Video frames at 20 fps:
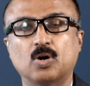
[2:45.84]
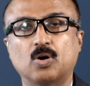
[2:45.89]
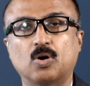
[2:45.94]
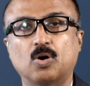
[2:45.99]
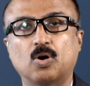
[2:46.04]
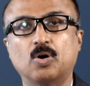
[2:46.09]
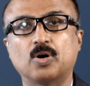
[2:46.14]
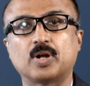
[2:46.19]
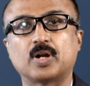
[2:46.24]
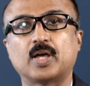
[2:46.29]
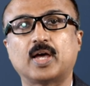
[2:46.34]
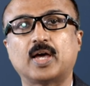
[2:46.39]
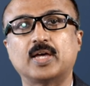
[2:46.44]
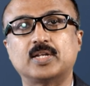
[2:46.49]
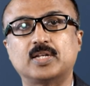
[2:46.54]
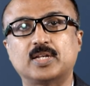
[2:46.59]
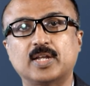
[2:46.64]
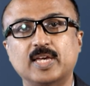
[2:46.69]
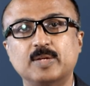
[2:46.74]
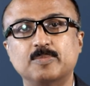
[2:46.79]
or
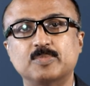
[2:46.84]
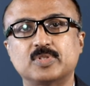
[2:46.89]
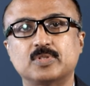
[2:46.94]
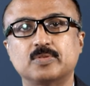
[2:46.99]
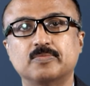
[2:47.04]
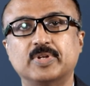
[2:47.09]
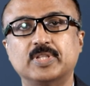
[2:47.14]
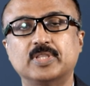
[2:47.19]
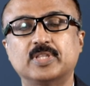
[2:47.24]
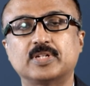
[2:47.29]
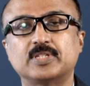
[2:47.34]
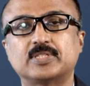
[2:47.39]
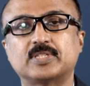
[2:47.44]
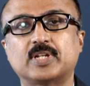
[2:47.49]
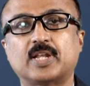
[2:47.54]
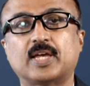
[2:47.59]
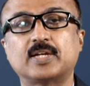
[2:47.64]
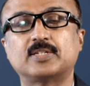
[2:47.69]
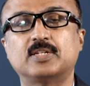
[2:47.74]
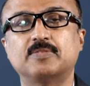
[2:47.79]
at times when there is
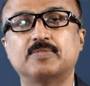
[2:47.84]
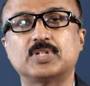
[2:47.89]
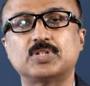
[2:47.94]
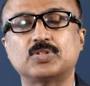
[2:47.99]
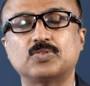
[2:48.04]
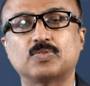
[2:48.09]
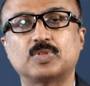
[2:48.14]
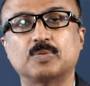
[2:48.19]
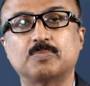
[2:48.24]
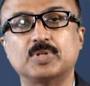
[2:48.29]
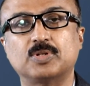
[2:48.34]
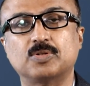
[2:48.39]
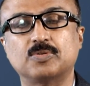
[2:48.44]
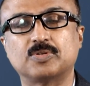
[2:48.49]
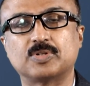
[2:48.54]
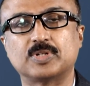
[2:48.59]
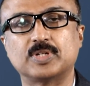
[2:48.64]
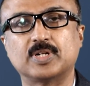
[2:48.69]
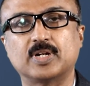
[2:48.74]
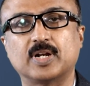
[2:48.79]
an activation of the
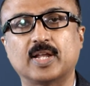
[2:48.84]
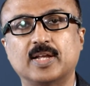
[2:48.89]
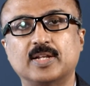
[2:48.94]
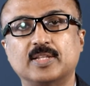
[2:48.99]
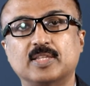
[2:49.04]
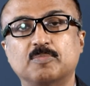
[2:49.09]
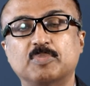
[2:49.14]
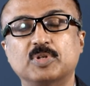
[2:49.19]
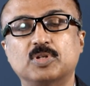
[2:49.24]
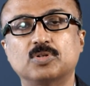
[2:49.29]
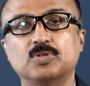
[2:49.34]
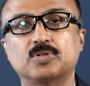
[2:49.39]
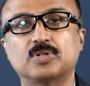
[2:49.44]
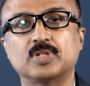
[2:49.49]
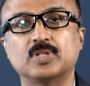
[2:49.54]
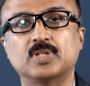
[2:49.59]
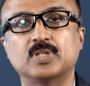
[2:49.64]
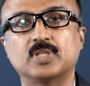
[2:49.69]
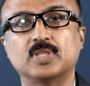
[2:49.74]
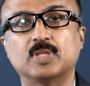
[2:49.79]
pituitary gland,
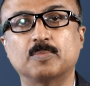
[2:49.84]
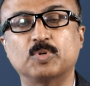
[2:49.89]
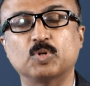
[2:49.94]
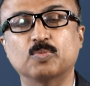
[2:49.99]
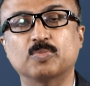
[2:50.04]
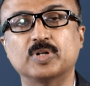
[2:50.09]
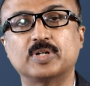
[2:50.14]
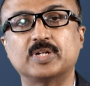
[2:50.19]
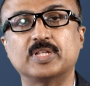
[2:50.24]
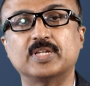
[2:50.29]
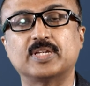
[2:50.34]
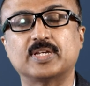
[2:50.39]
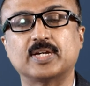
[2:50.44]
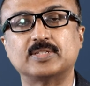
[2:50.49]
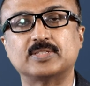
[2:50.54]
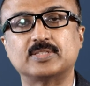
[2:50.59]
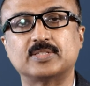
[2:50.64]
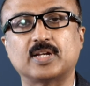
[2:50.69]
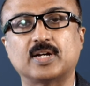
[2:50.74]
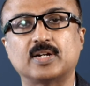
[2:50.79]
the puberty
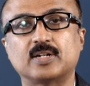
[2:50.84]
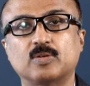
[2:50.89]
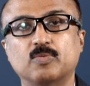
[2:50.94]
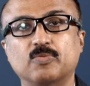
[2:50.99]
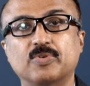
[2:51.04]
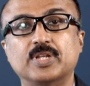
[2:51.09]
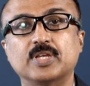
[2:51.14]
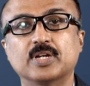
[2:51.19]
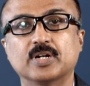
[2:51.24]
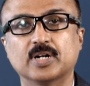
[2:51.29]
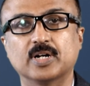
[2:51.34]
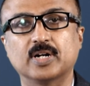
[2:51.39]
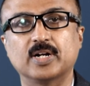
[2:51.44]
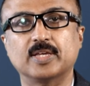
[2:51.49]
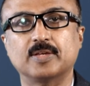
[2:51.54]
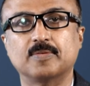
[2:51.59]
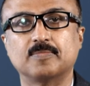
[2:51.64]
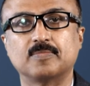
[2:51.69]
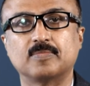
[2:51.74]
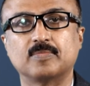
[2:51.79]
can start very
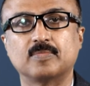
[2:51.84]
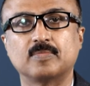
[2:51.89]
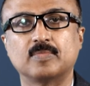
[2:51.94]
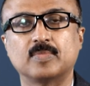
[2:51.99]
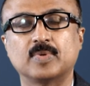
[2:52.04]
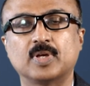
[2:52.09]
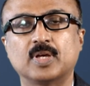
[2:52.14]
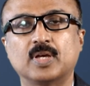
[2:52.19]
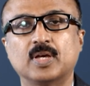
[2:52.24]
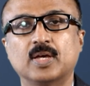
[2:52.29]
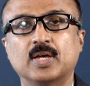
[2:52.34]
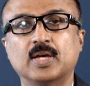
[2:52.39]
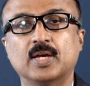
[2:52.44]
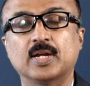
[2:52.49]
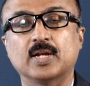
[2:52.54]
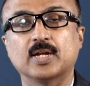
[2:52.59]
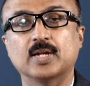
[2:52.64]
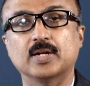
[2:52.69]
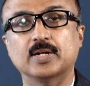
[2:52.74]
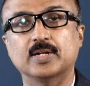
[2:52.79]
early.
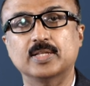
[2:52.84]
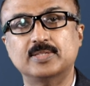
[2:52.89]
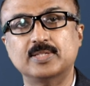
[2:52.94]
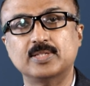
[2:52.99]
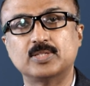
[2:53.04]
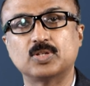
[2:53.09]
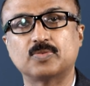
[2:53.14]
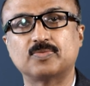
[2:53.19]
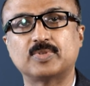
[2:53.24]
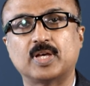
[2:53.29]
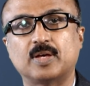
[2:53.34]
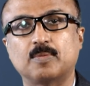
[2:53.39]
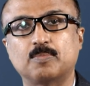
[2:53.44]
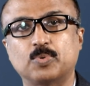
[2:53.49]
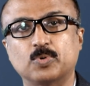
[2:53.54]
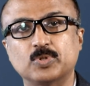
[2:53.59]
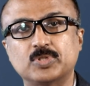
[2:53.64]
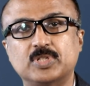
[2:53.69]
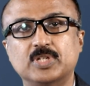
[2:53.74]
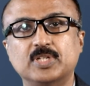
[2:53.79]
Disease of the
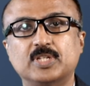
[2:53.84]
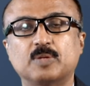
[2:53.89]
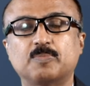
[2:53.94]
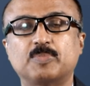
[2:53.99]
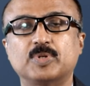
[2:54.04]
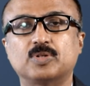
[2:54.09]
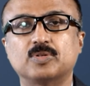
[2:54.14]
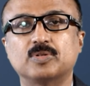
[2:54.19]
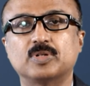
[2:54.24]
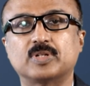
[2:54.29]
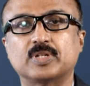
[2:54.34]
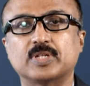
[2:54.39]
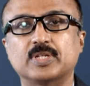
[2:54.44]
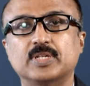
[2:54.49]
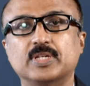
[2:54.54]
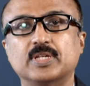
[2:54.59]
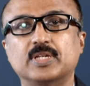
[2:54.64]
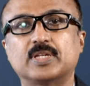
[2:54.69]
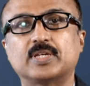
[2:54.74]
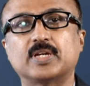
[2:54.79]
posterior
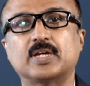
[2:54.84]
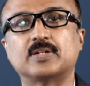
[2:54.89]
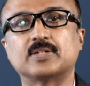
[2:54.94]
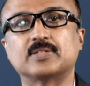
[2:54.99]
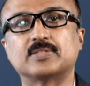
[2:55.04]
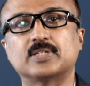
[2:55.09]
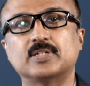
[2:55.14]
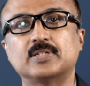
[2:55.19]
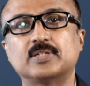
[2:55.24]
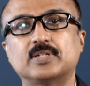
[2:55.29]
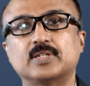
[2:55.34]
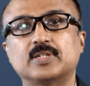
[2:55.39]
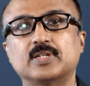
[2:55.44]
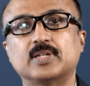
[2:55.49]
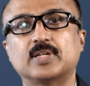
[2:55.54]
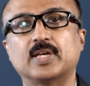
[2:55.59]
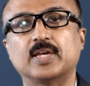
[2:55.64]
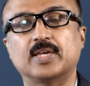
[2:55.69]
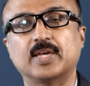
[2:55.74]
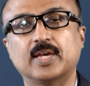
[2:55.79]
pituitary can result
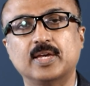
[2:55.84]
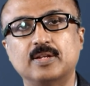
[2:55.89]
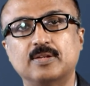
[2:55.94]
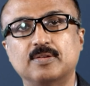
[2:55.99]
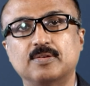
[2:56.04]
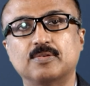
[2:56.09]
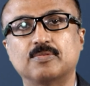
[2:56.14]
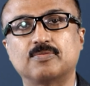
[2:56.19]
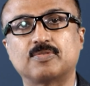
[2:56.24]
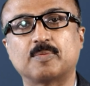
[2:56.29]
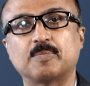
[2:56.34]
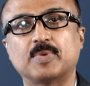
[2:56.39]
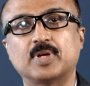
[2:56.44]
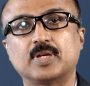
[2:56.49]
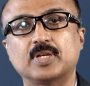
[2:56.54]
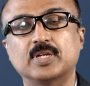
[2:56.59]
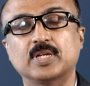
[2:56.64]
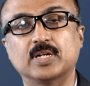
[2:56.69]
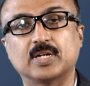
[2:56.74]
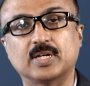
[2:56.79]
again from
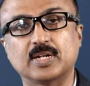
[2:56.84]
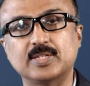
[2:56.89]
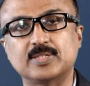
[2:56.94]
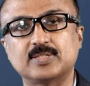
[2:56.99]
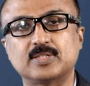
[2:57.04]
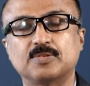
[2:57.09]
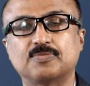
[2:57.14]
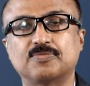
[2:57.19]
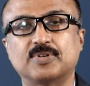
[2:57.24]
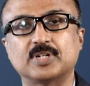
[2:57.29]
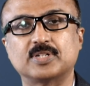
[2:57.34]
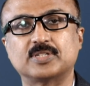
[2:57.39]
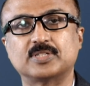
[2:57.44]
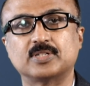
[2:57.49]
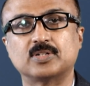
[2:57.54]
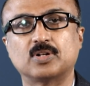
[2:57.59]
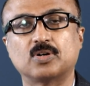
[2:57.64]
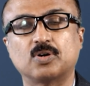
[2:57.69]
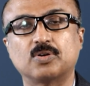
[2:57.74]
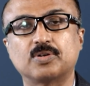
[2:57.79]
an increase in
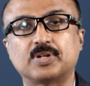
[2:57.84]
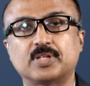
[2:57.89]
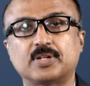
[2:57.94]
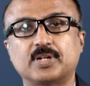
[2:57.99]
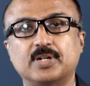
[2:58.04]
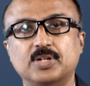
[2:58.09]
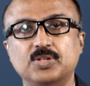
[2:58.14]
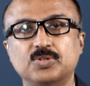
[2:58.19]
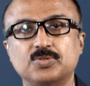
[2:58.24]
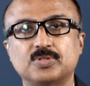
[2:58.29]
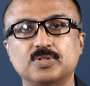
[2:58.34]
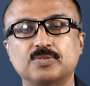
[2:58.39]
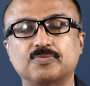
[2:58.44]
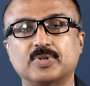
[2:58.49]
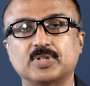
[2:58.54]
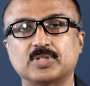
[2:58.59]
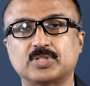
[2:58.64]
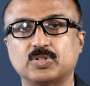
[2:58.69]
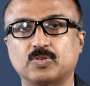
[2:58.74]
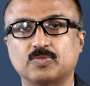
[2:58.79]
function or a reduce in
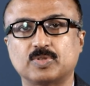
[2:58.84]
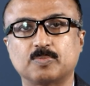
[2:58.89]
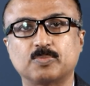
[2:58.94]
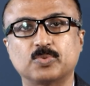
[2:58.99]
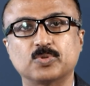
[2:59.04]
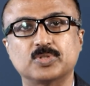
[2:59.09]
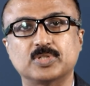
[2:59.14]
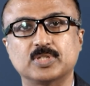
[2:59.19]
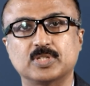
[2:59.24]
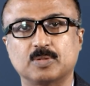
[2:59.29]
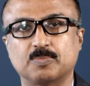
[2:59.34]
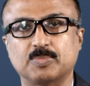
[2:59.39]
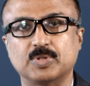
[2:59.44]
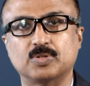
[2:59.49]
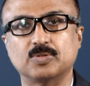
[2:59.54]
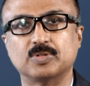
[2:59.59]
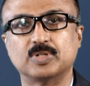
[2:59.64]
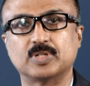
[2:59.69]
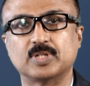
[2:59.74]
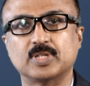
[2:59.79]
function of the posterior
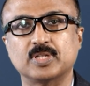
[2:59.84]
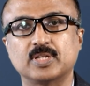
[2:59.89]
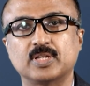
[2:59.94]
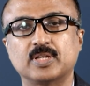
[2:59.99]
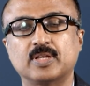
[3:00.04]
pituitary.